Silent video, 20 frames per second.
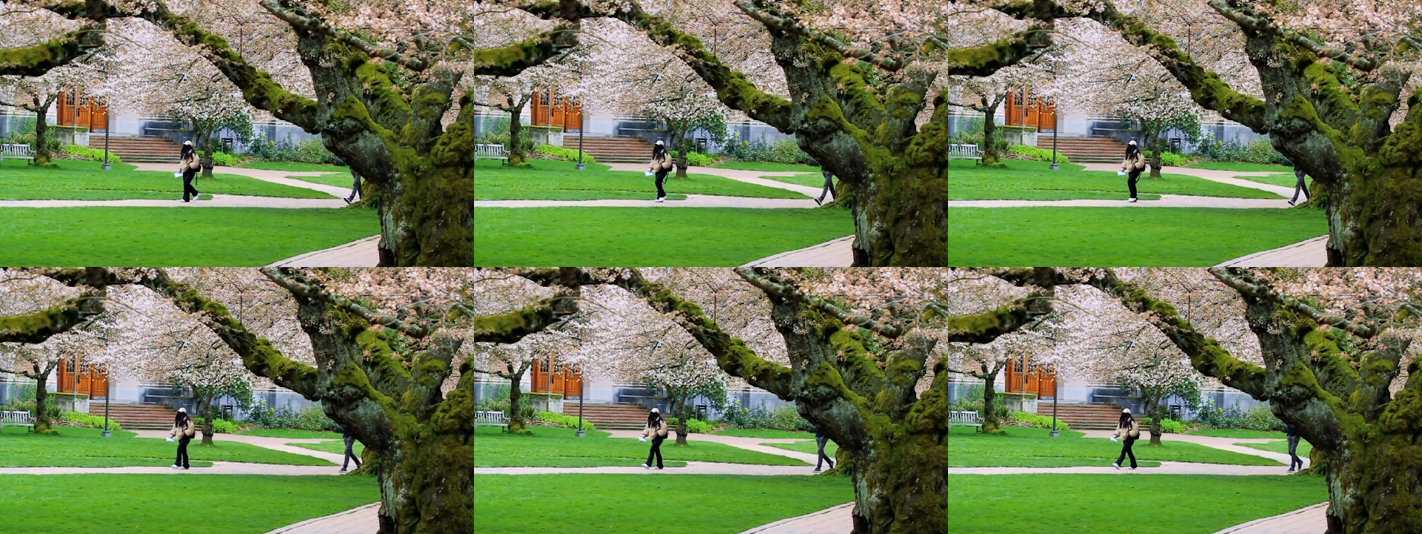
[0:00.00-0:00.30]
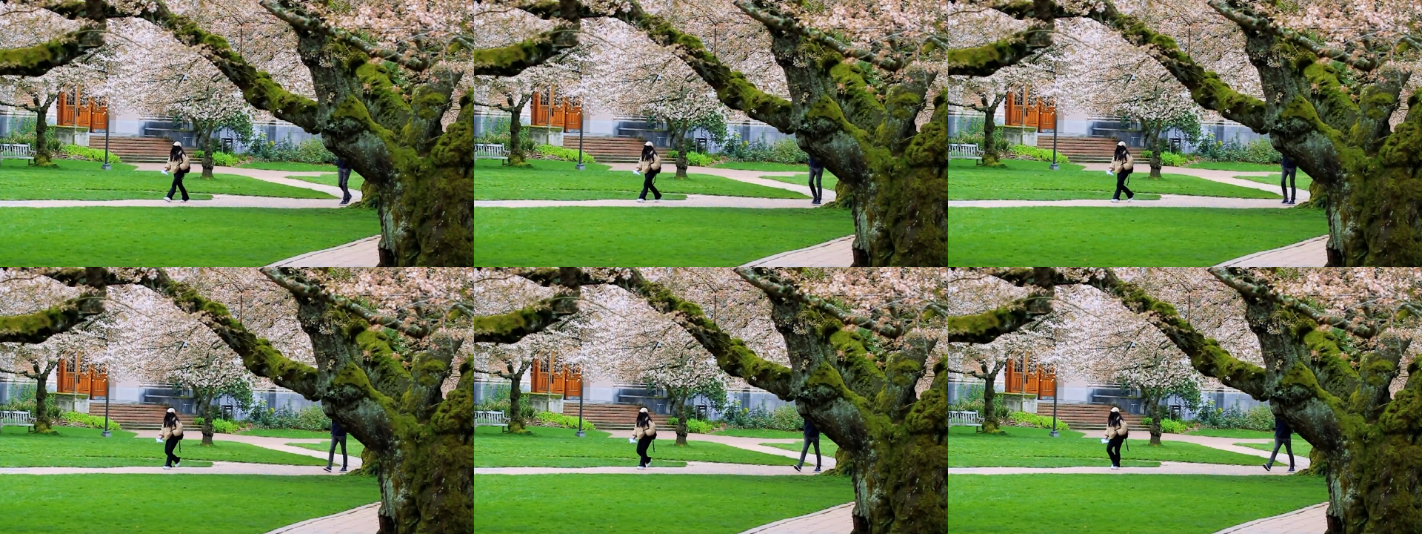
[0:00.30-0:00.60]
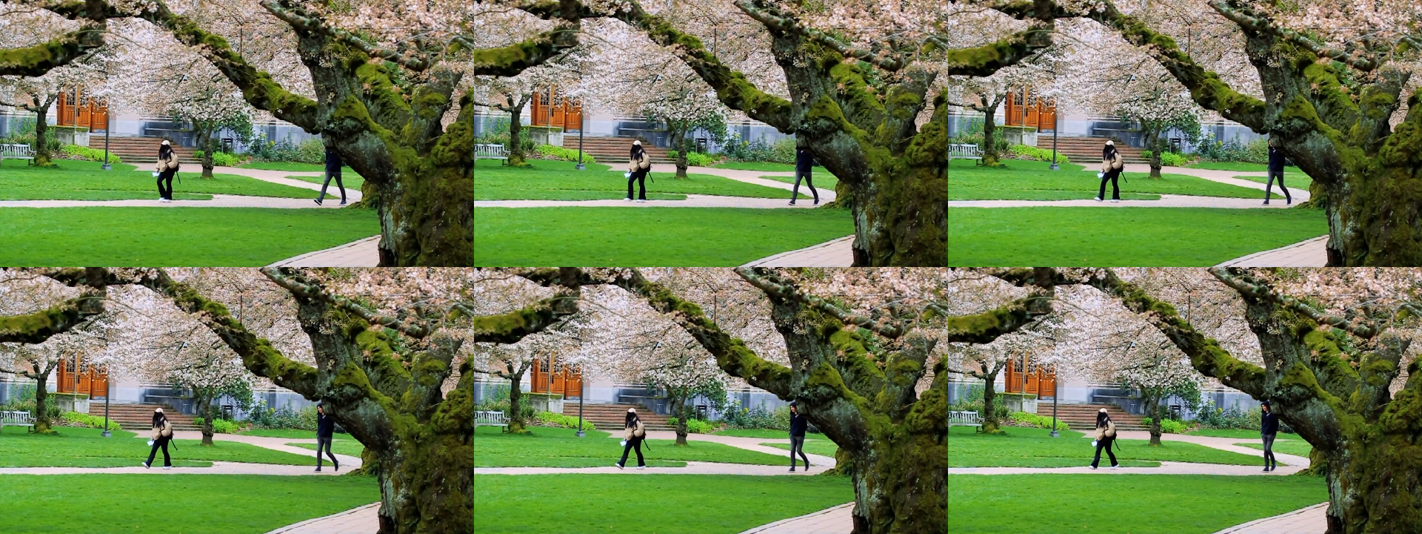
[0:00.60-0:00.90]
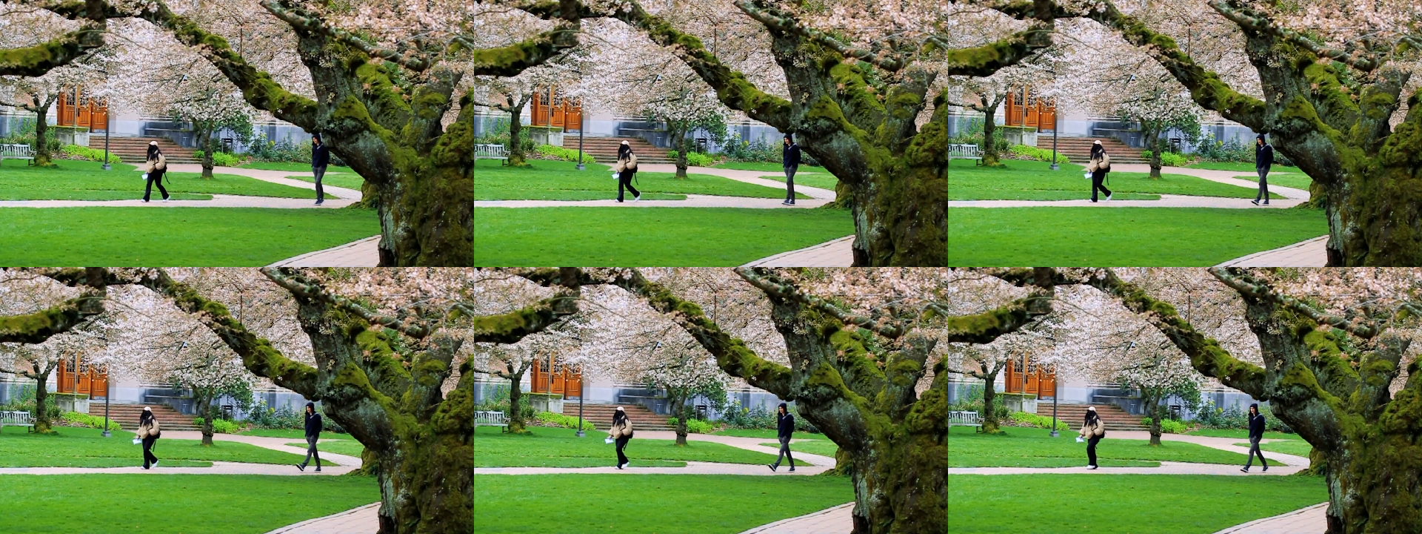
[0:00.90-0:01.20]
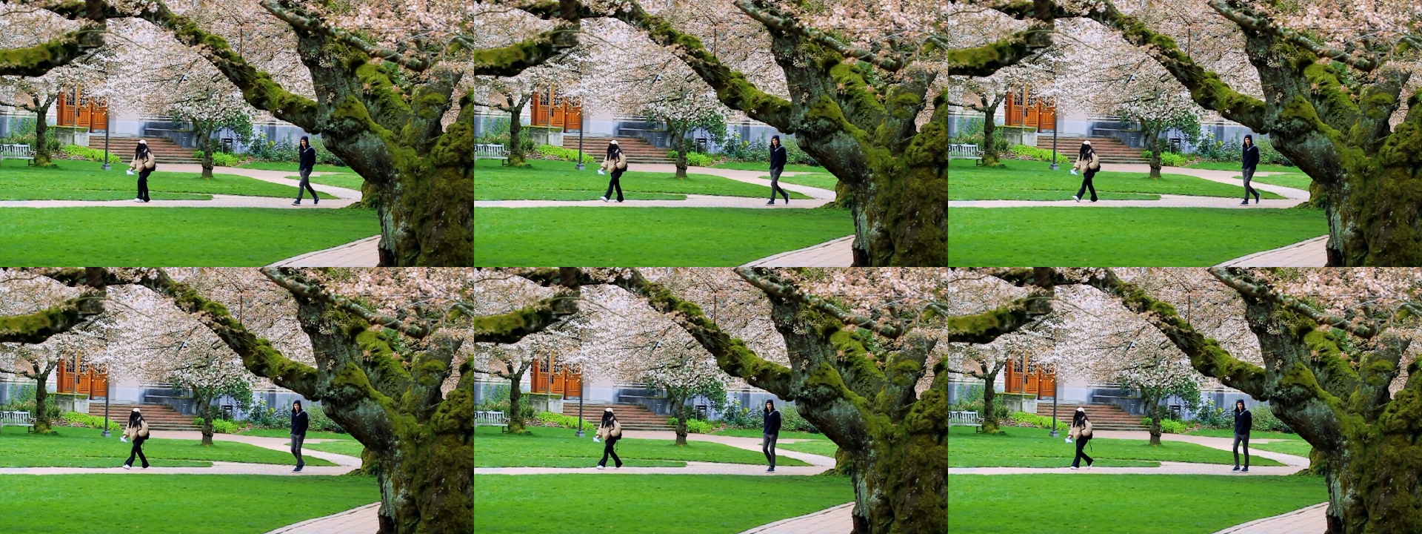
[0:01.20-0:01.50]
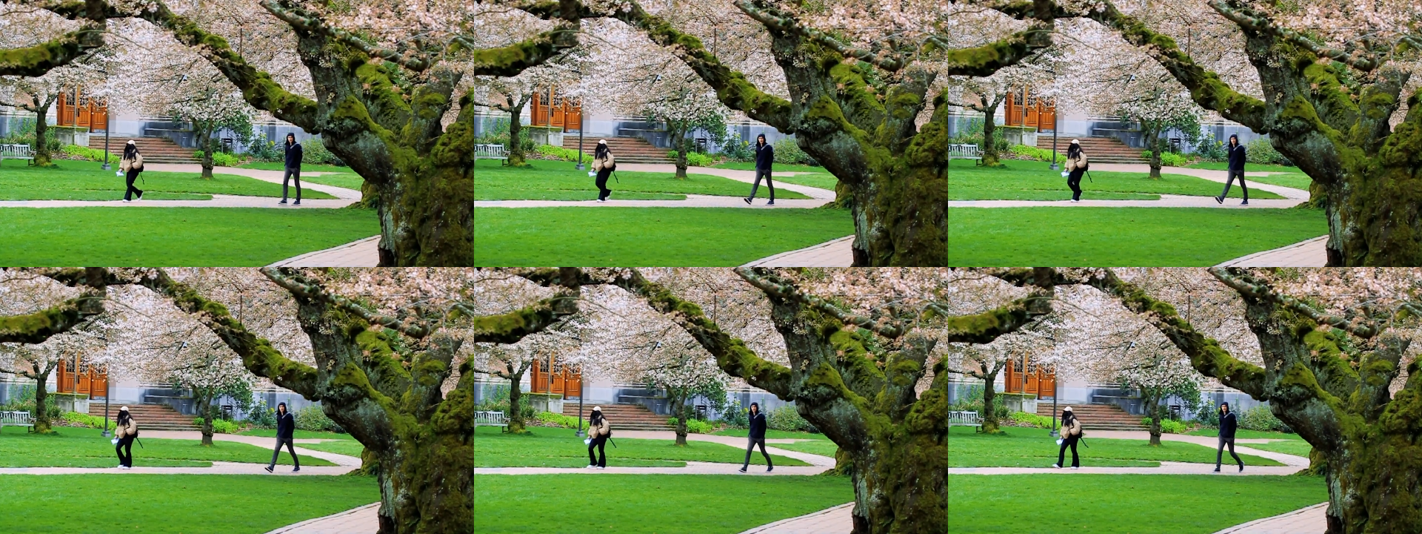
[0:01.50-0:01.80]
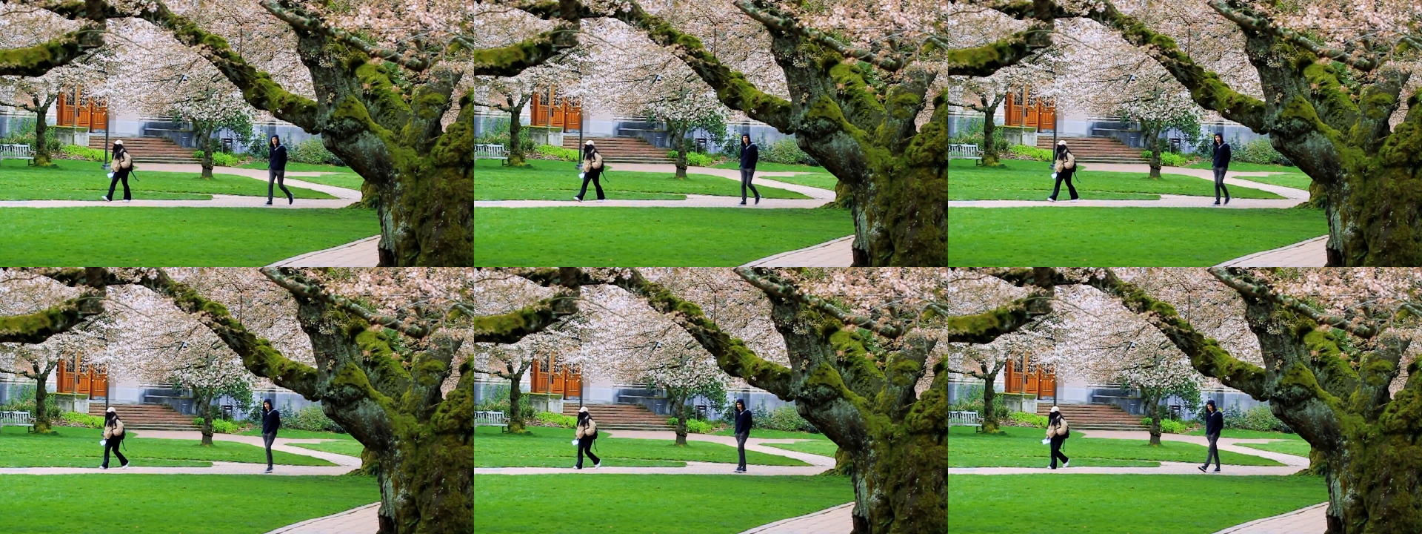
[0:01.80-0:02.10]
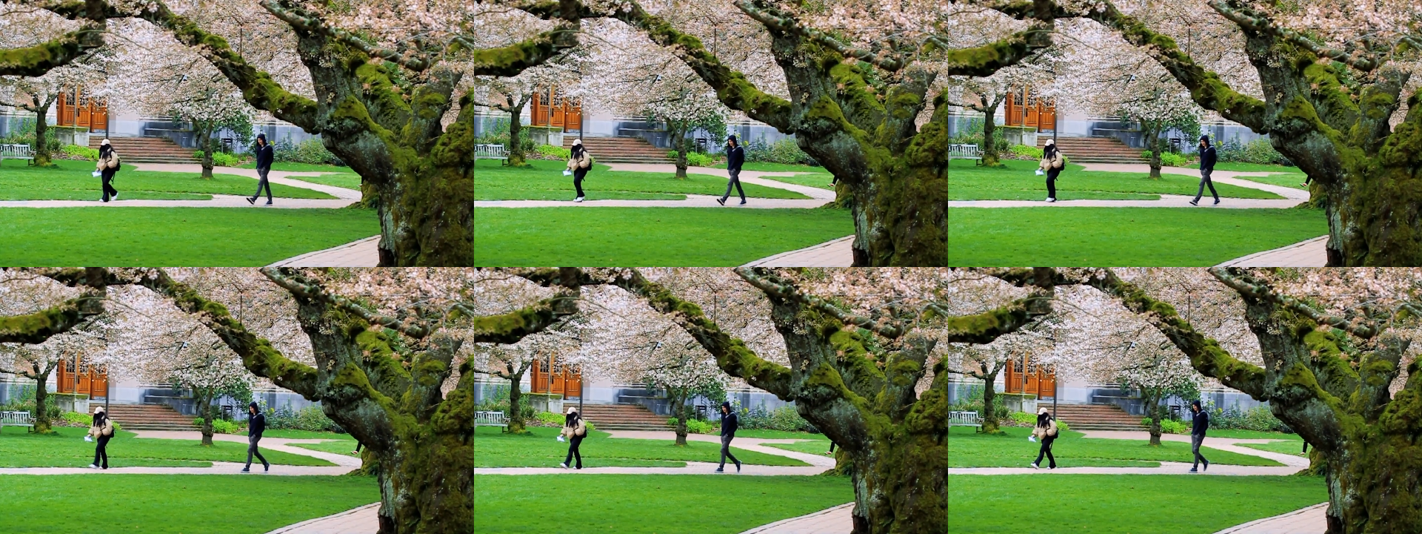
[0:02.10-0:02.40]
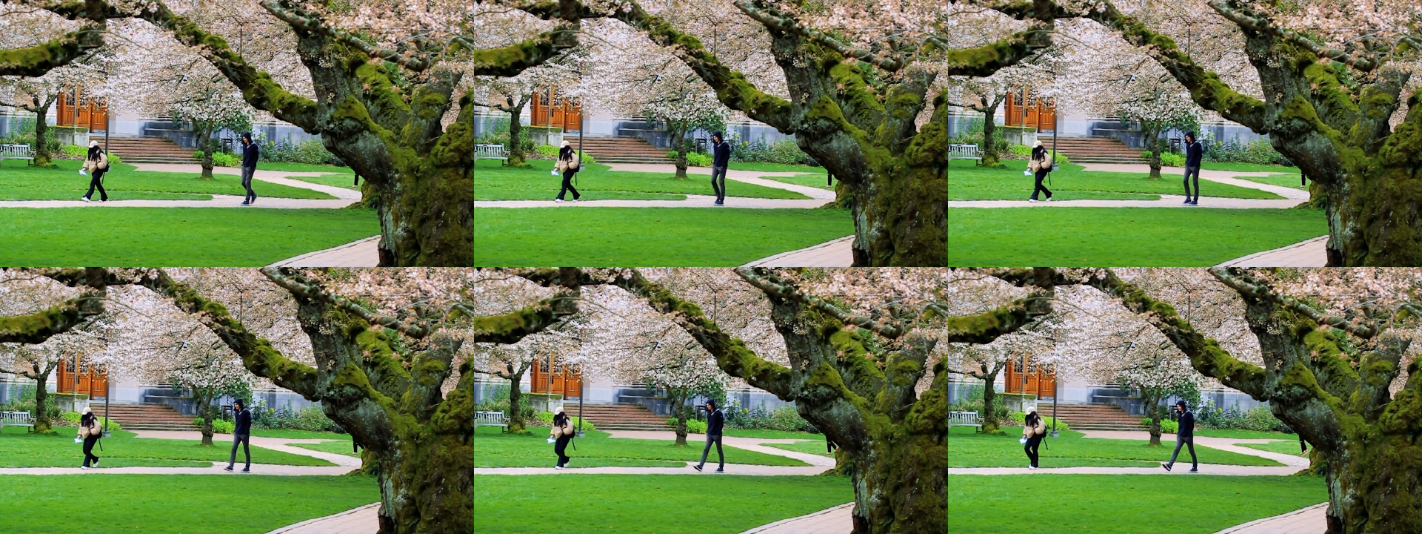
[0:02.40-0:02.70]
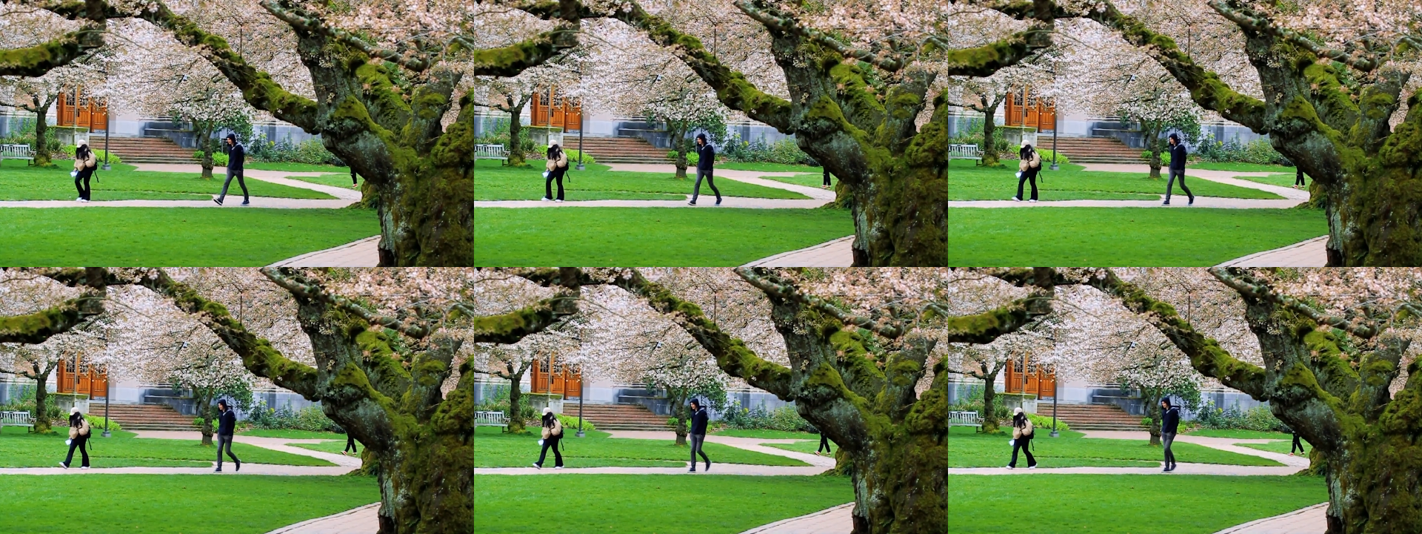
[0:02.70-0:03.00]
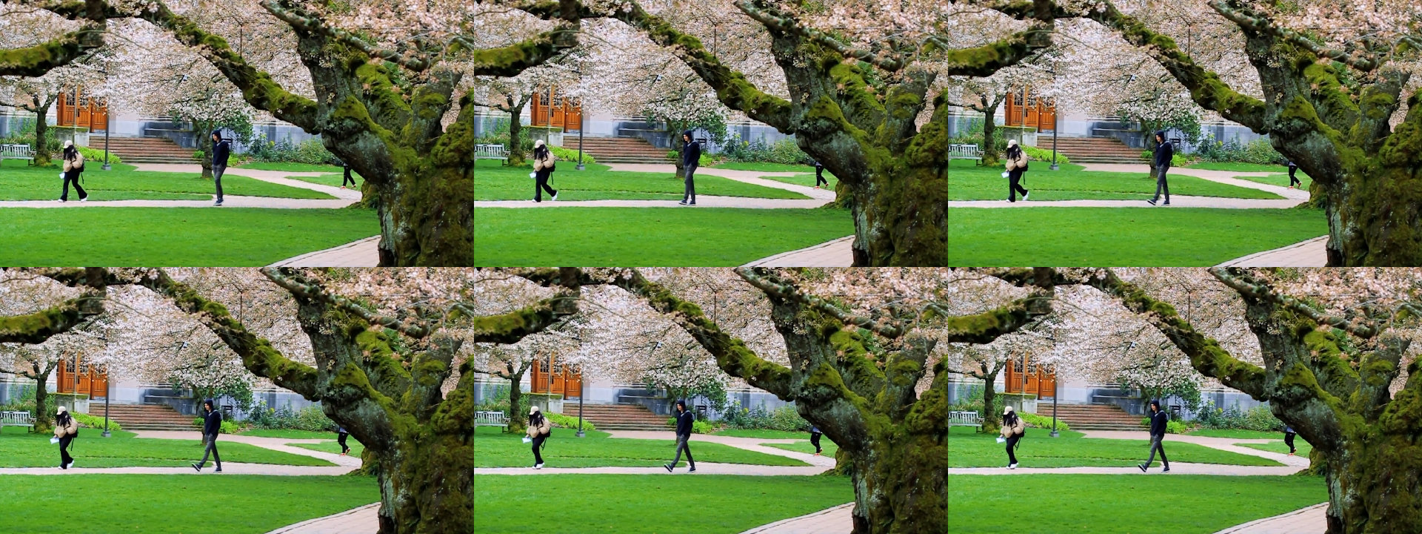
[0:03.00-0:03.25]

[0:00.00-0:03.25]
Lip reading: Nobody's mouth can be seen.